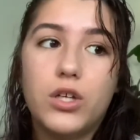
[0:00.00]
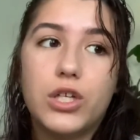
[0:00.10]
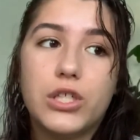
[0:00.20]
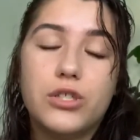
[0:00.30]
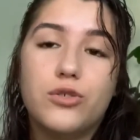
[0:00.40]

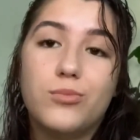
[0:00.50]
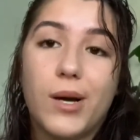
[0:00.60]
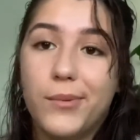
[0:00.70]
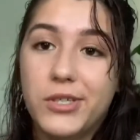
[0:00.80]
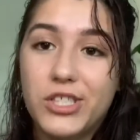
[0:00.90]
or you'll
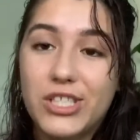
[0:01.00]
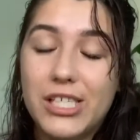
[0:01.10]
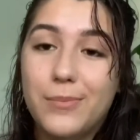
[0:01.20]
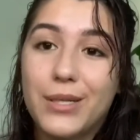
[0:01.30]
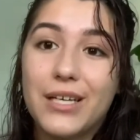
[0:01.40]
probably just see,
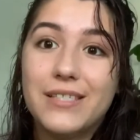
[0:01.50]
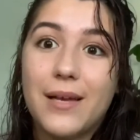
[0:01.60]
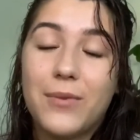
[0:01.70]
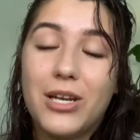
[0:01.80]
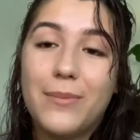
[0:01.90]
because
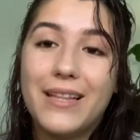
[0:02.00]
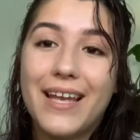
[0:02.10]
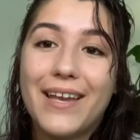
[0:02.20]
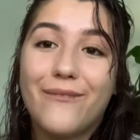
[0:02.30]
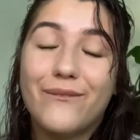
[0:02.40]
I'm gonna be
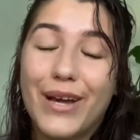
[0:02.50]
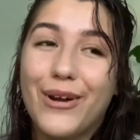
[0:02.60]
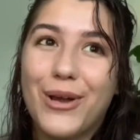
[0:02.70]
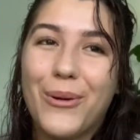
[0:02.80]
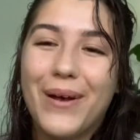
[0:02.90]
like
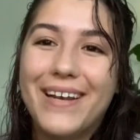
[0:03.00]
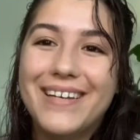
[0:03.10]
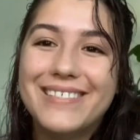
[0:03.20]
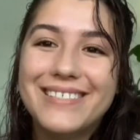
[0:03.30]
very annoyed